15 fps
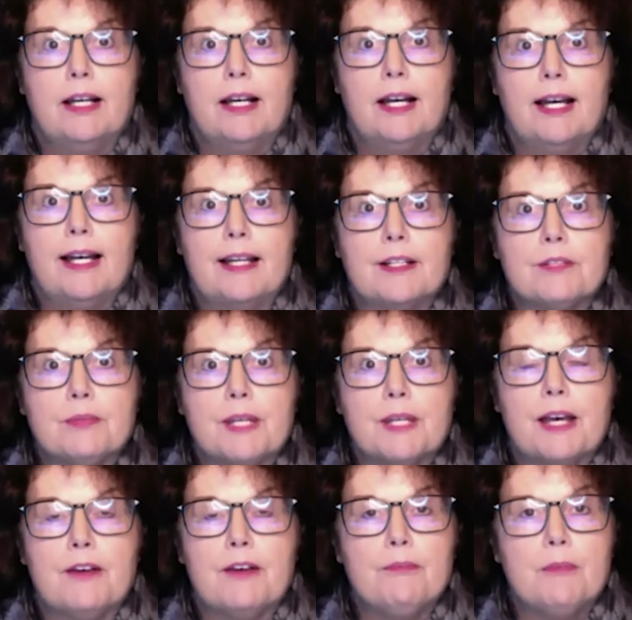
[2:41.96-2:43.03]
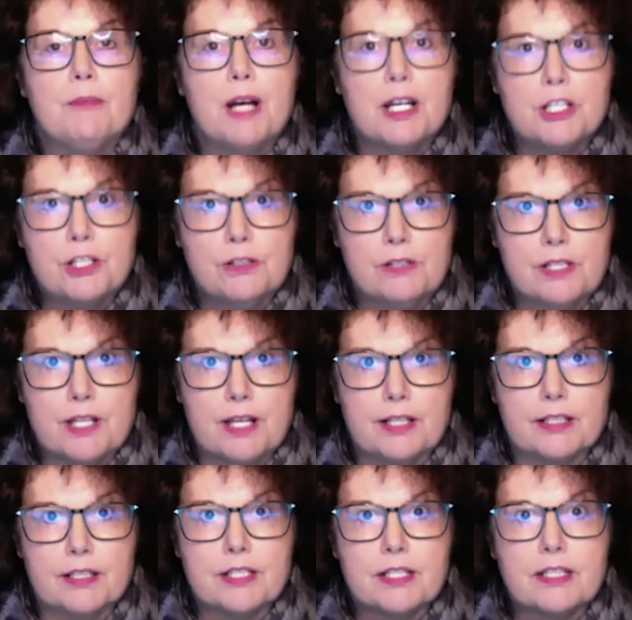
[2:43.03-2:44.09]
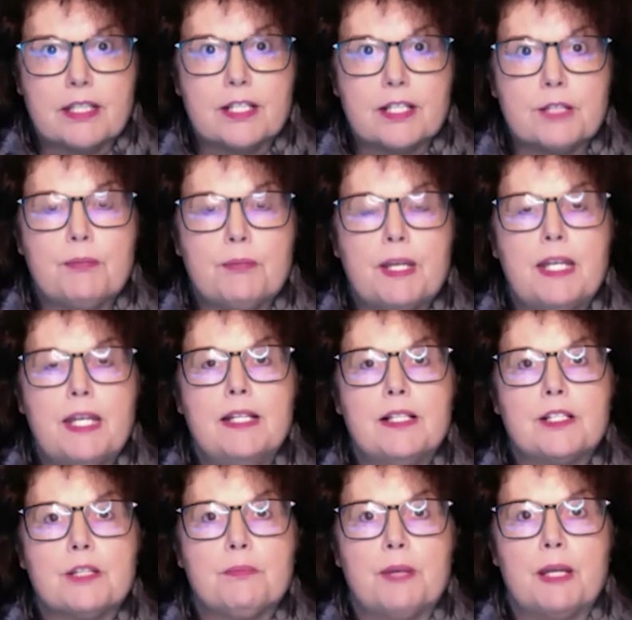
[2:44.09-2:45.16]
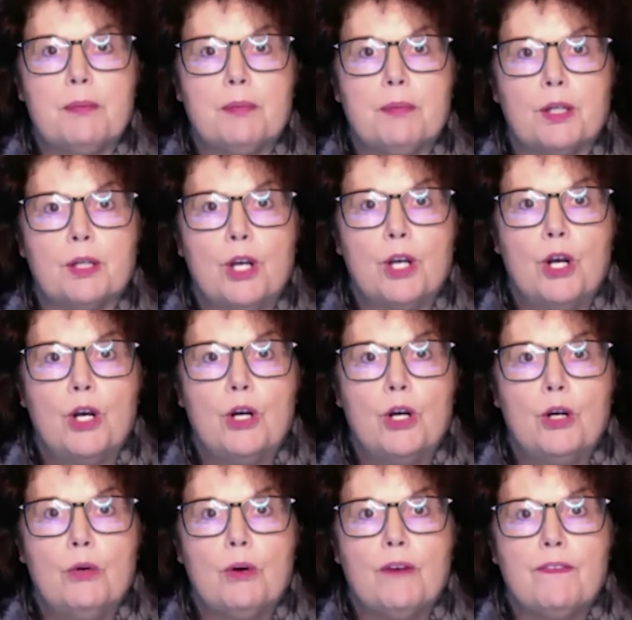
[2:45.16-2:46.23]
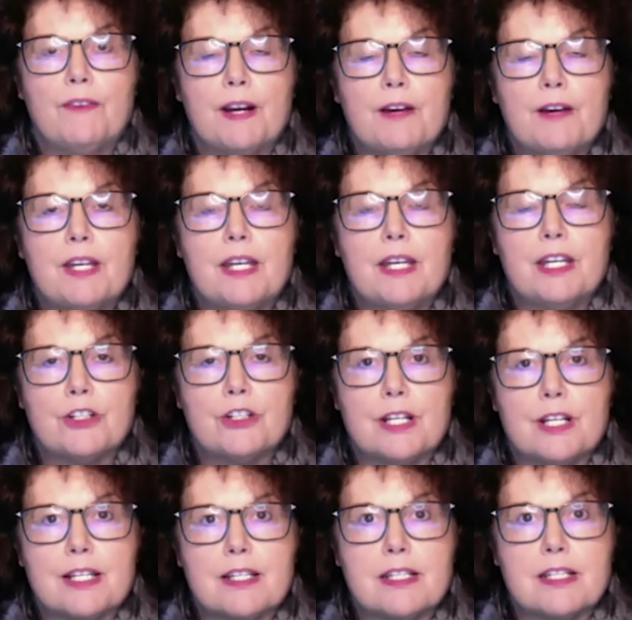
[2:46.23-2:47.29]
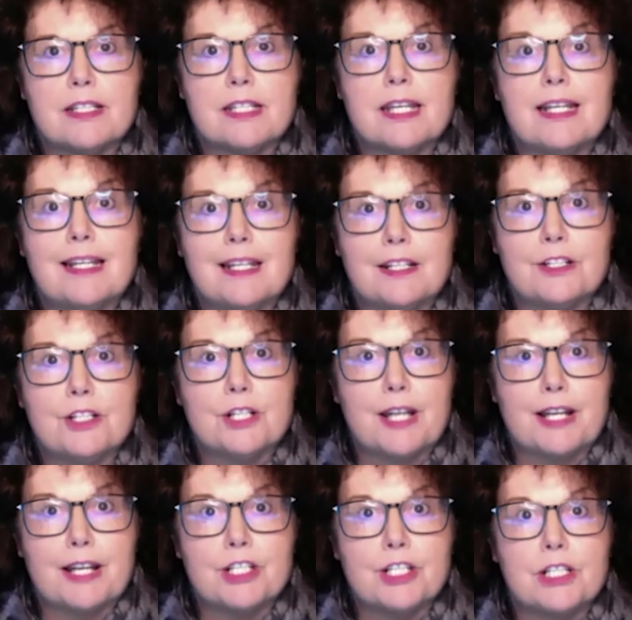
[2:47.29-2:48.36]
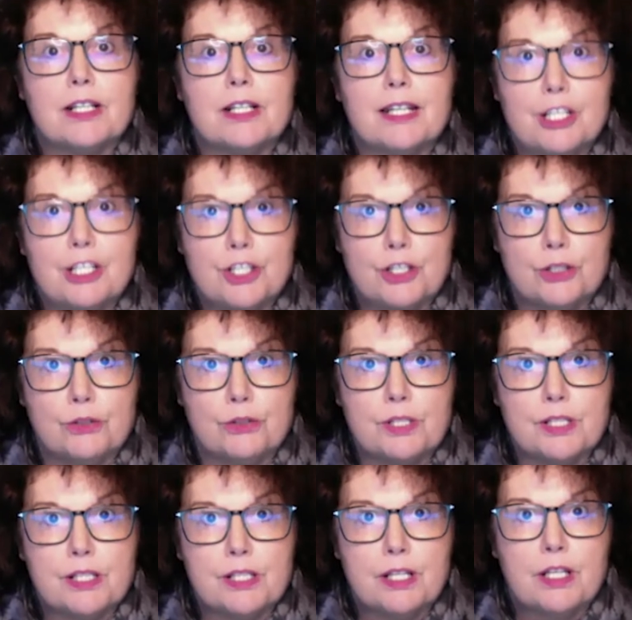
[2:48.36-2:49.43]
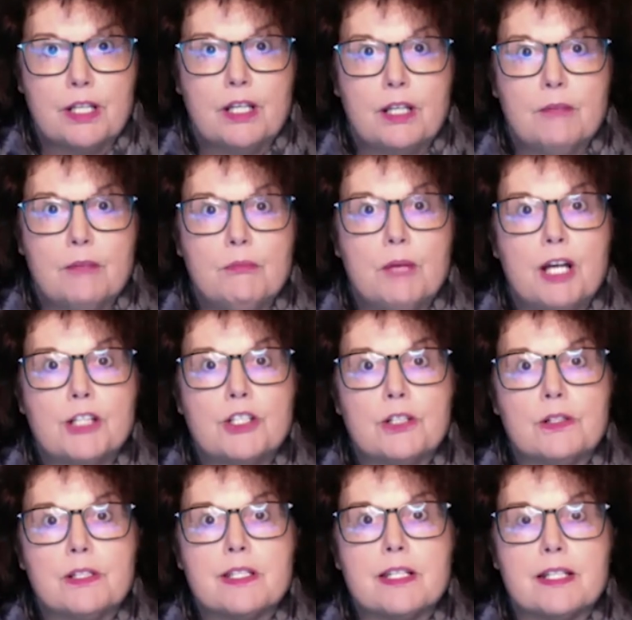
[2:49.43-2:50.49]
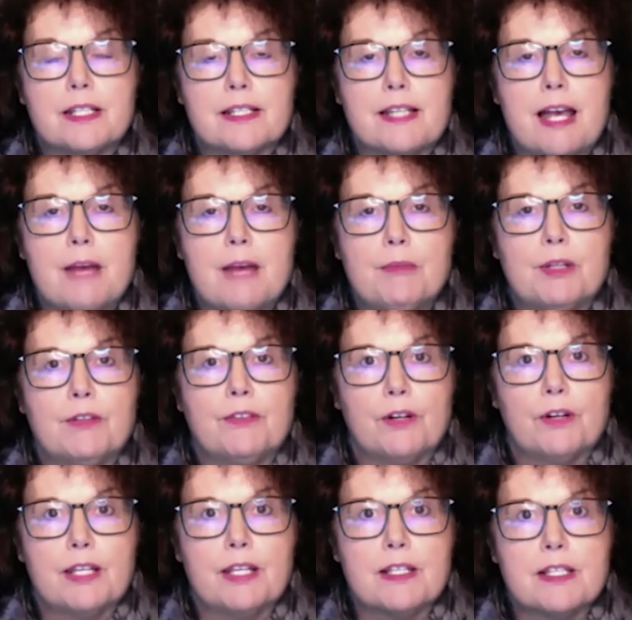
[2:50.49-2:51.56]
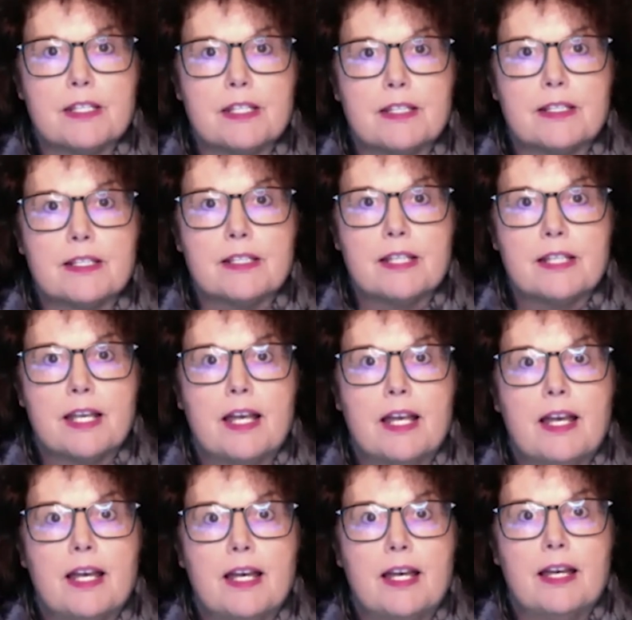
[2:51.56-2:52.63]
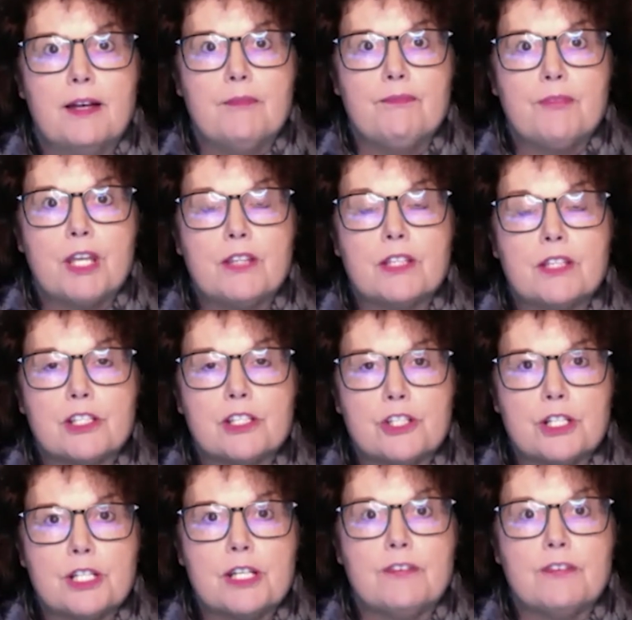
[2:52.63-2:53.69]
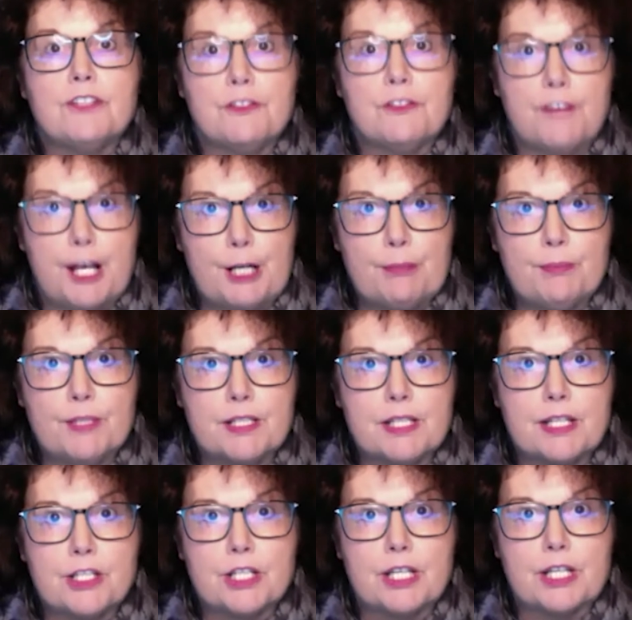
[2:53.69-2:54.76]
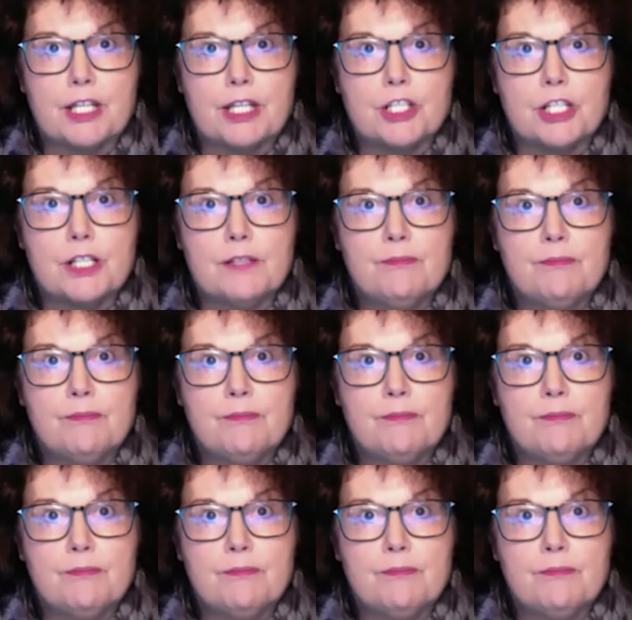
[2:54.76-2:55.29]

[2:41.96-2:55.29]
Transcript: And we have modules on it that appeal to people who are very interested in international issues. Modules that examine, for instance, the study of development education